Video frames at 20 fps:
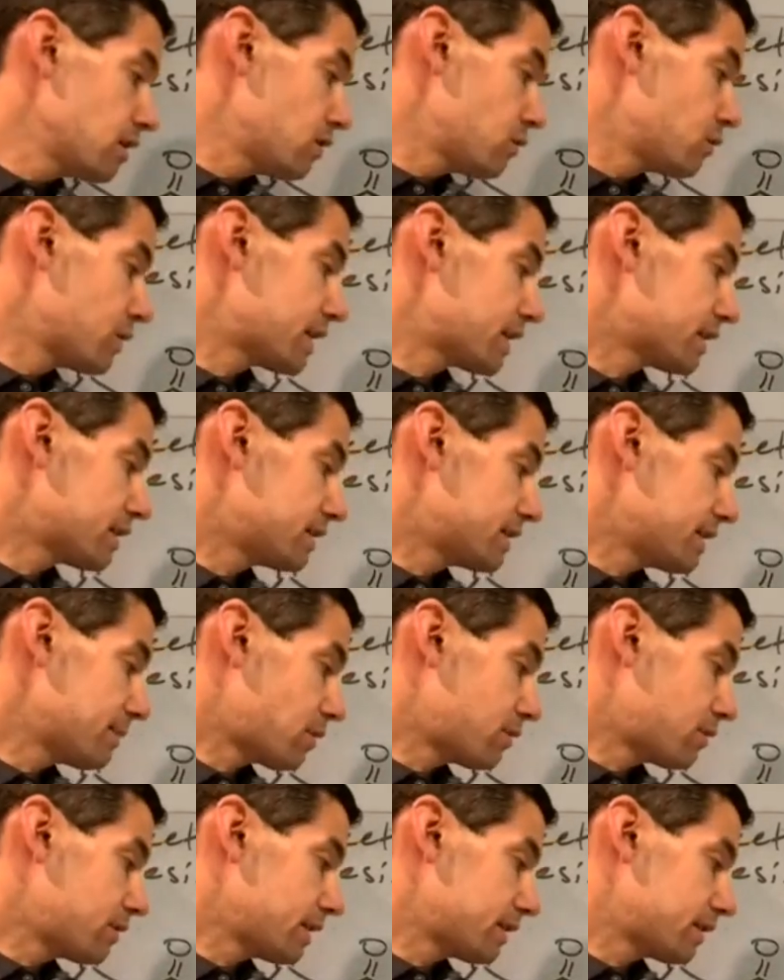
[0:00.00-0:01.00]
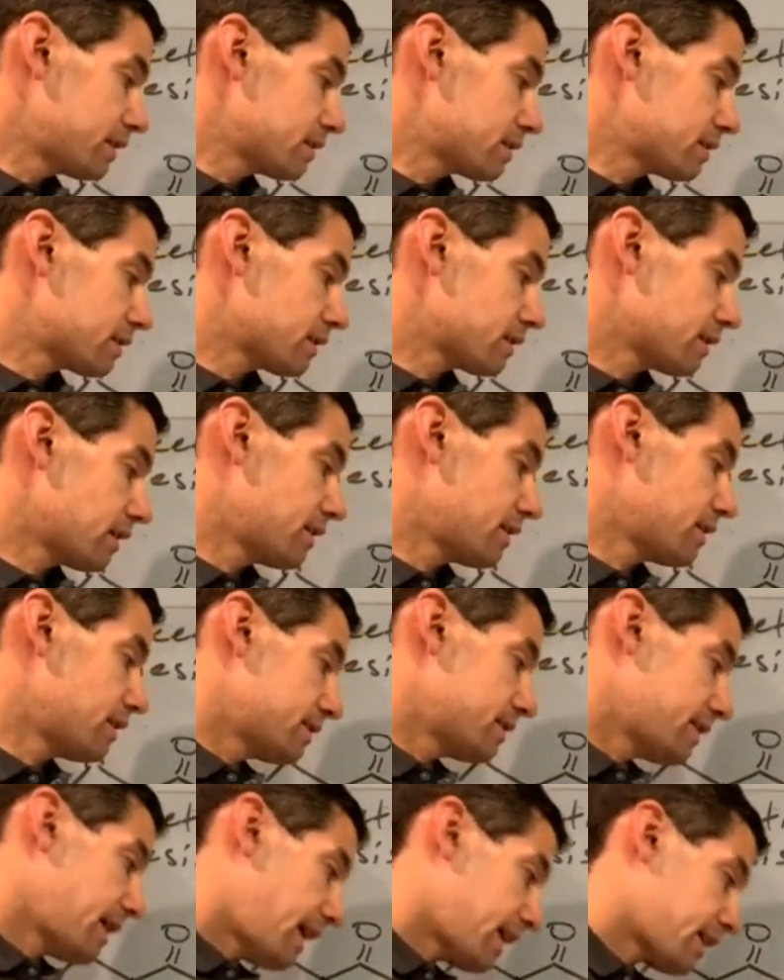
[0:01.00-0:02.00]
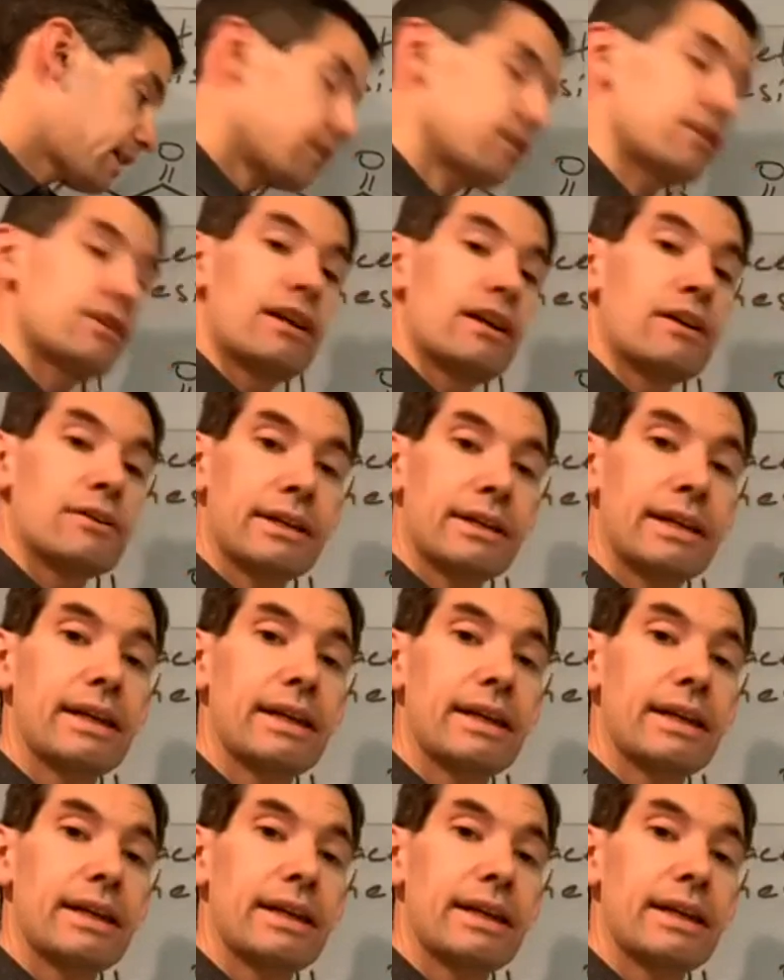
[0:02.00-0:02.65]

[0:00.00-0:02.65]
We can then deprotonate this and then attack another alkyl